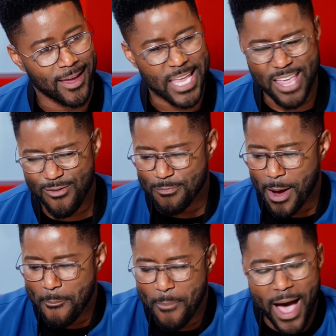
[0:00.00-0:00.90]
even
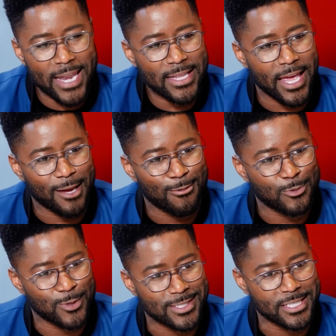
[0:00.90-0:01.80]
my body
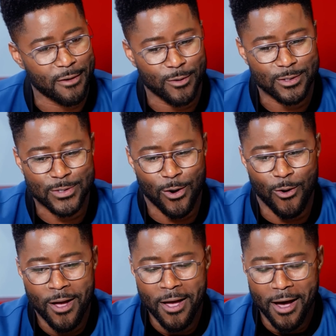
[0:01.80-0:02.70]
language was different.
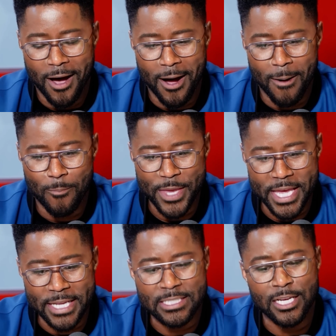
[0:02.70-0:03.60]
So
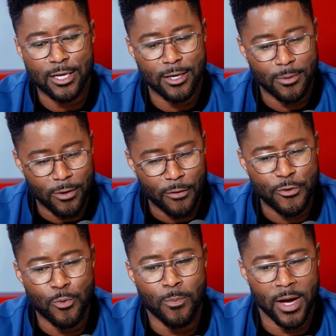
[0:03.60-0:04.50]
it took a
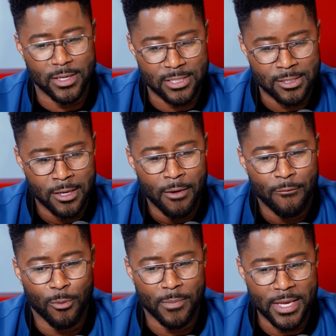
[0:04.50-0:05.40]
few months
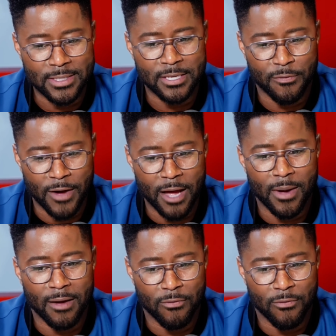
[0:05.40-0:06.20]
for me to find my